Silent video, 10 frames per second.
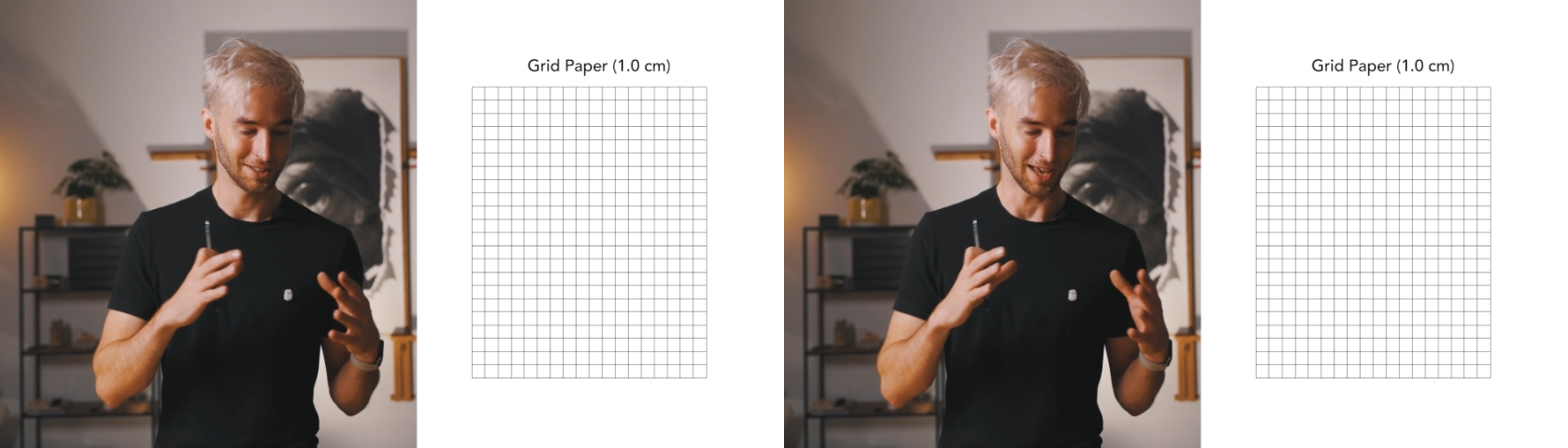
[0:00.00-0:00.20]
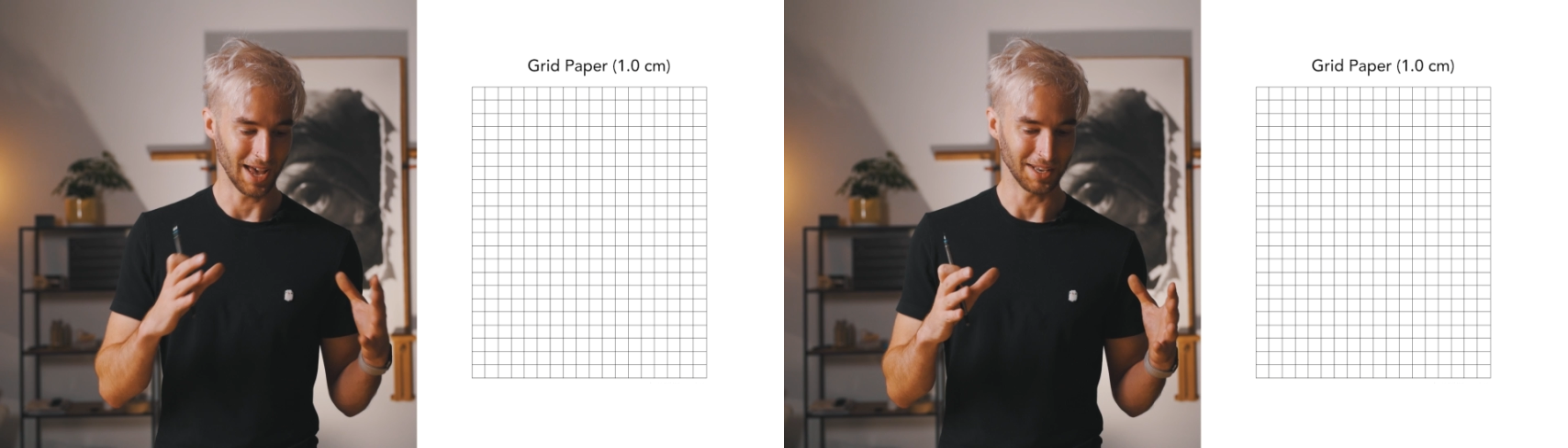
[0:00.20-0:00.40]

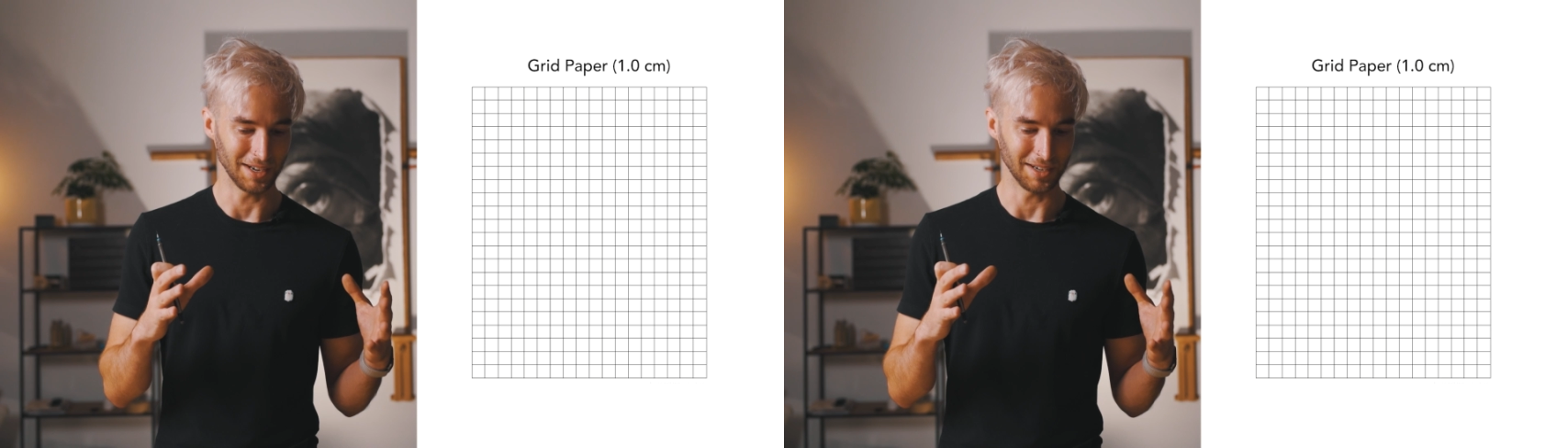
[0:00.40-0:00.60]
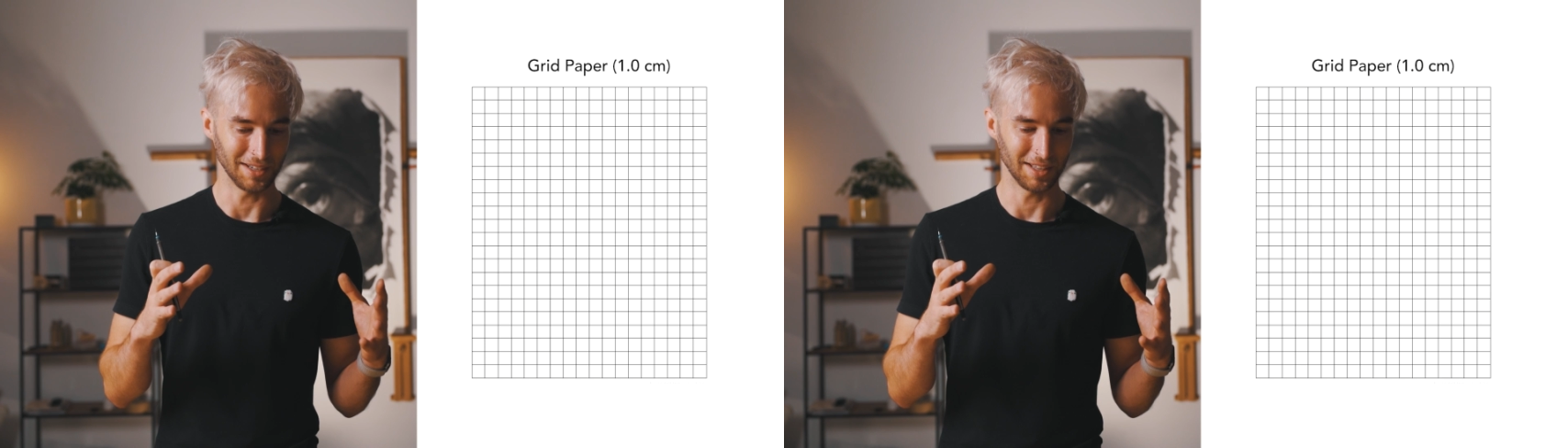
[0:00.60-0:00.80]

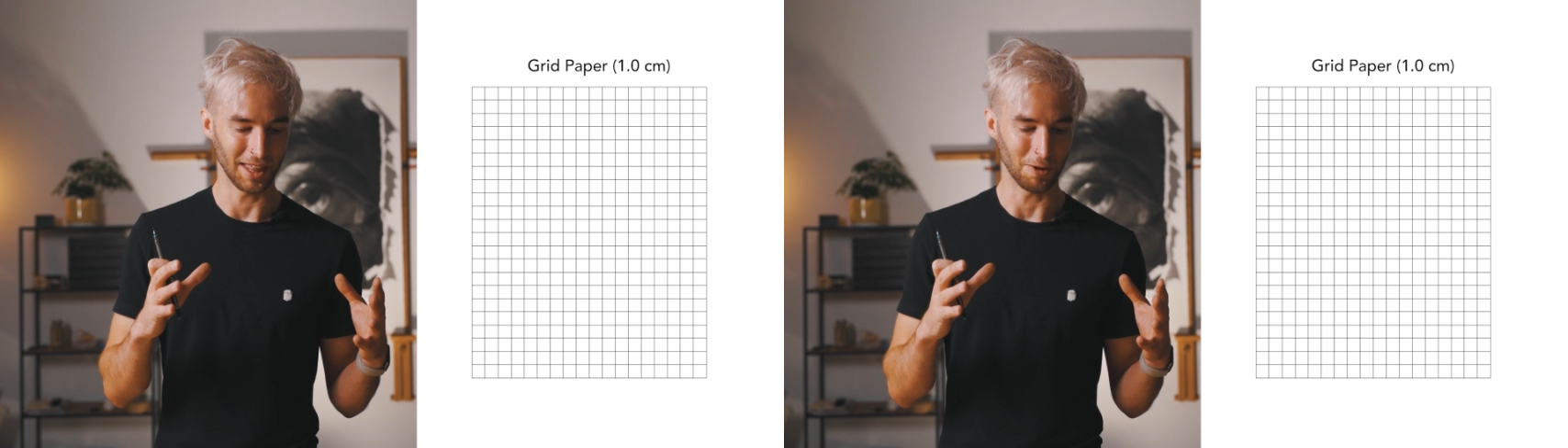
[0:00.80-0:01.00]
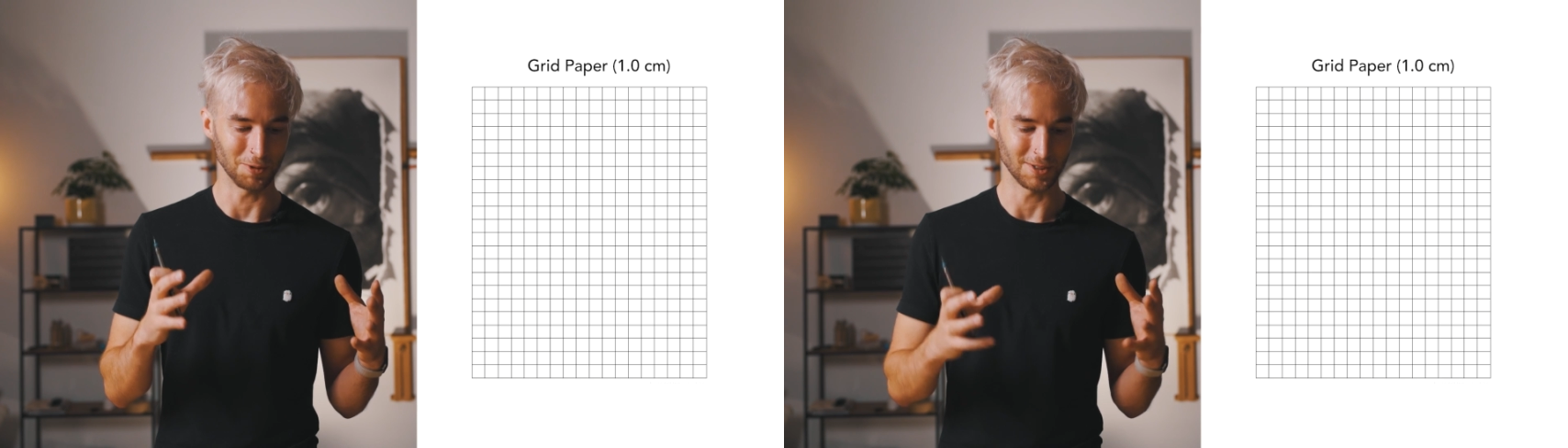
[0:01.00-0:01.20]
and
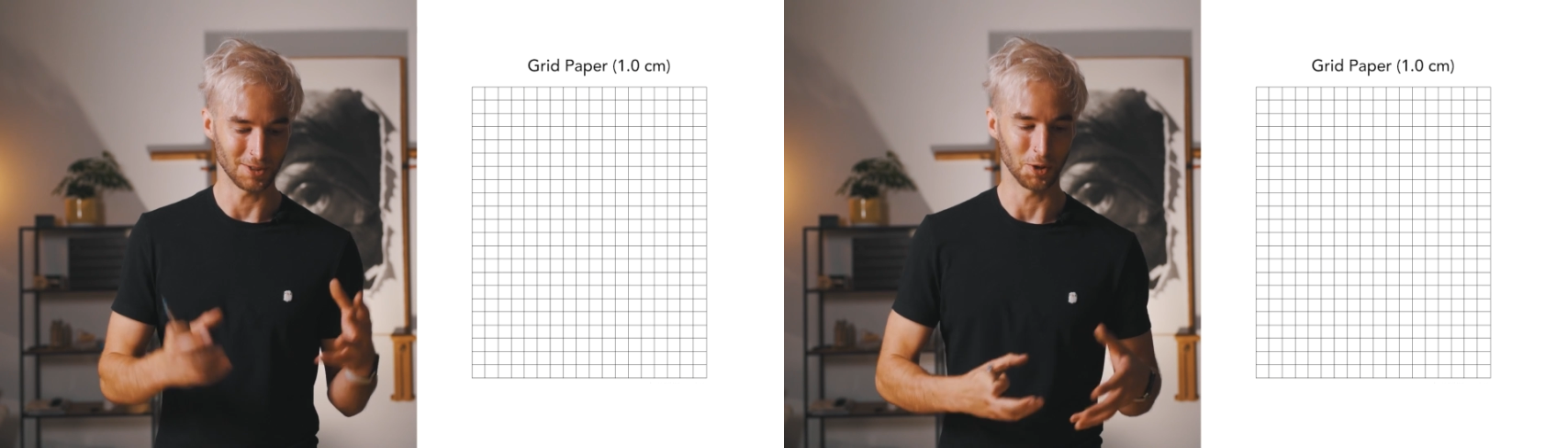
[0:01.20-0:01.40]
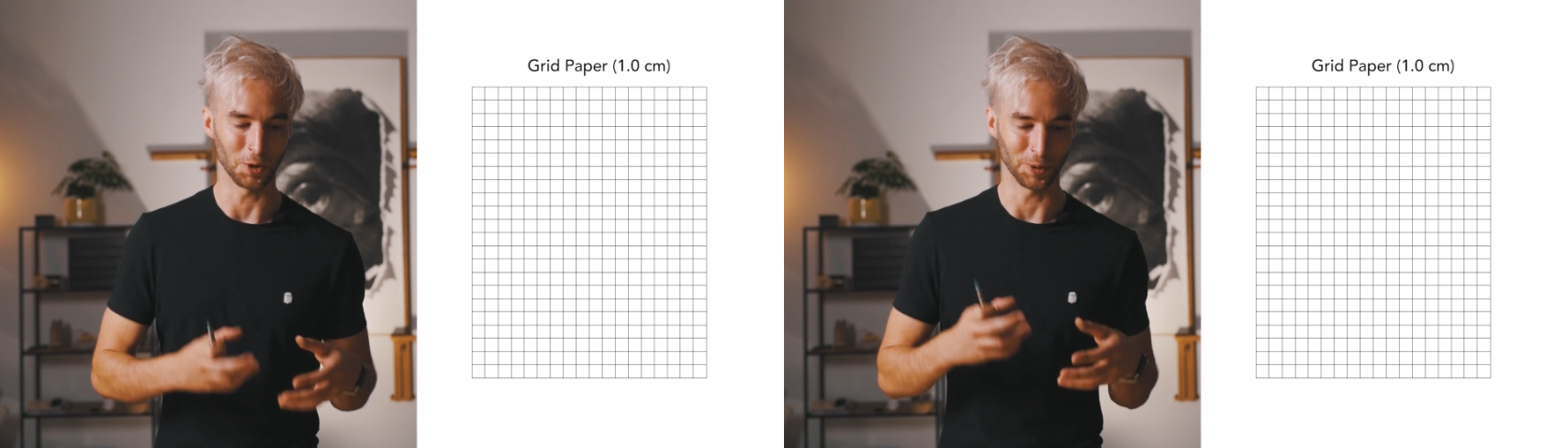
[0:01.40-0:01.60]
that was
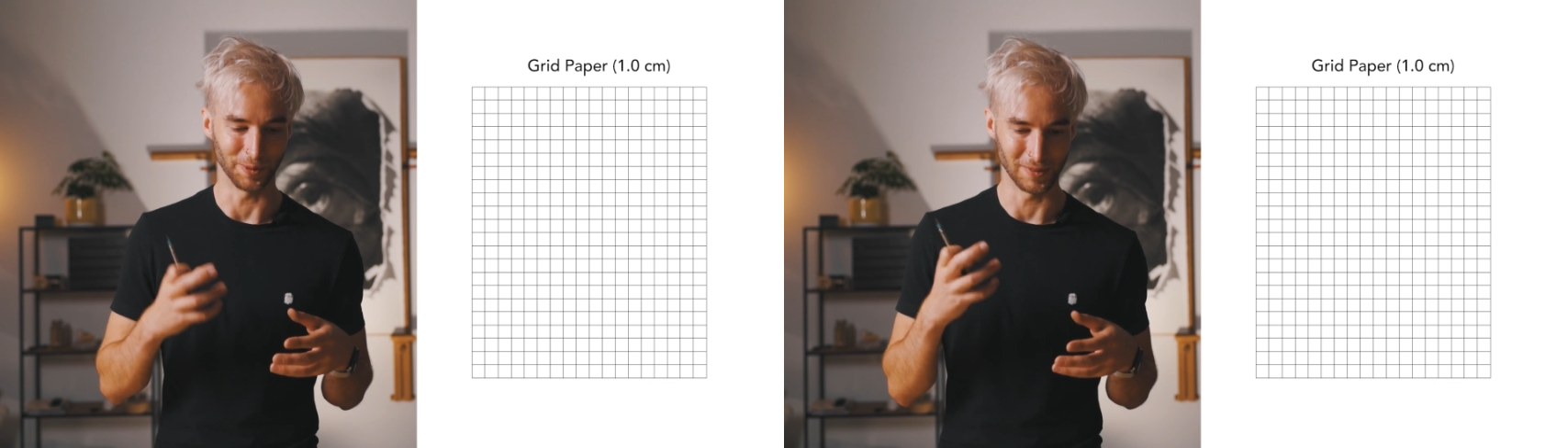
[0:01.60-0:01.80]
so